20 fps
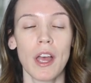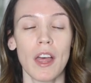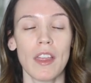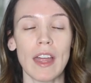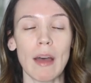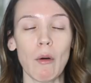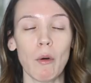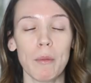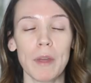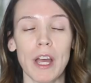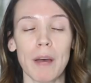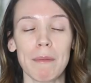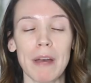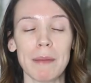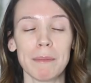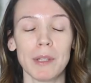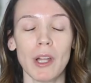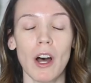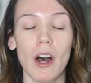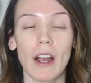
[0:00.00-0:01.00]
And that will be on
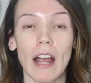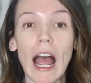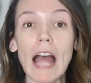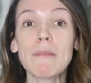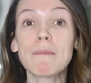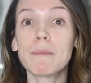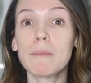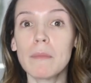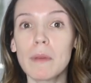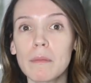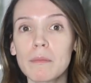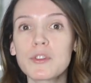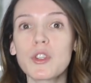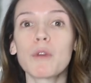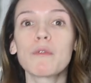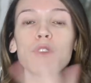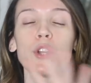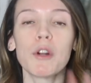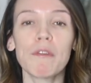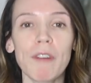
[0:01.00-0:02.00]
my blog. I,
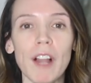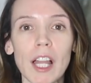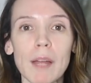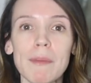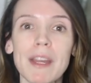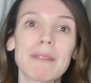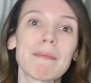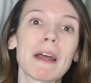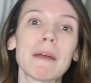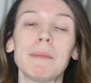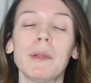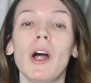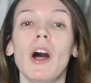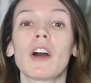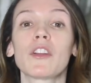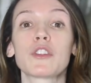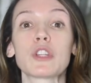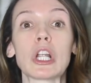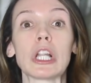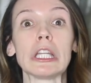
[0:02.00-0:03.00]
so if you don't follow me on my
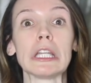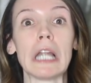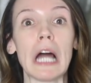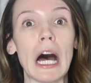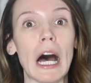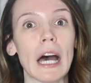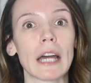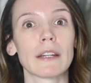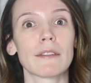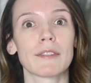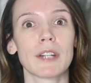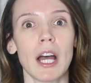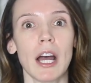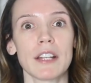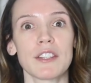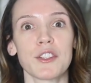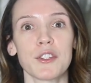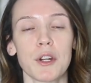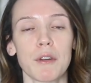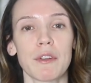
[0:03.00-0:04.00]
blog, there's a lot of
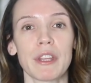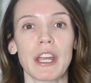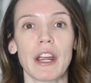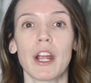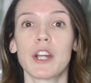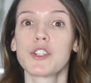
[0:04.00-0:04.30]
content over there.